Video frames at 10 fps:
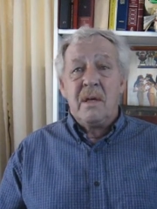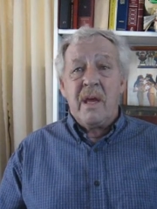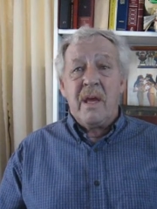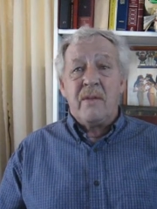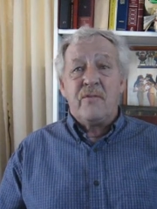
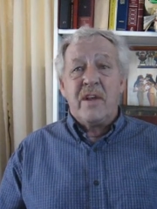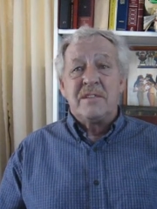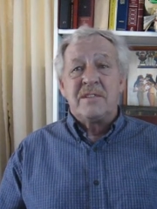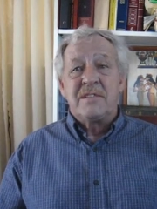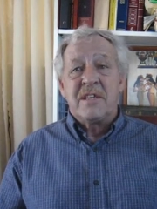and
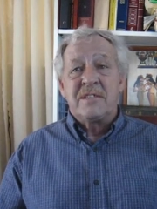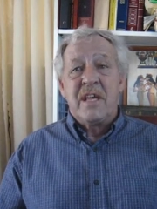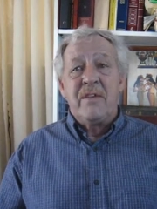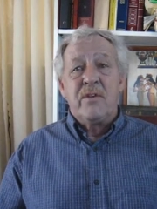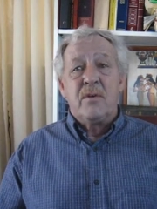Francis
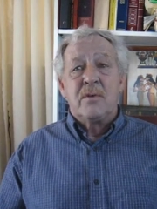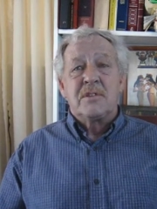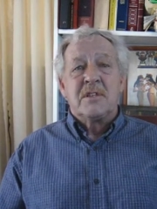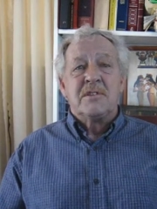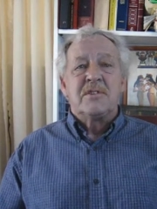Xavier was
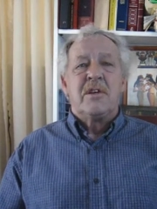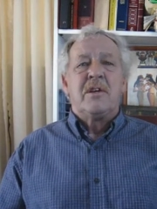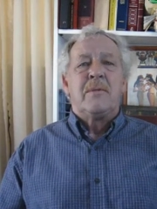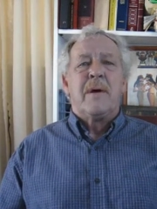concerned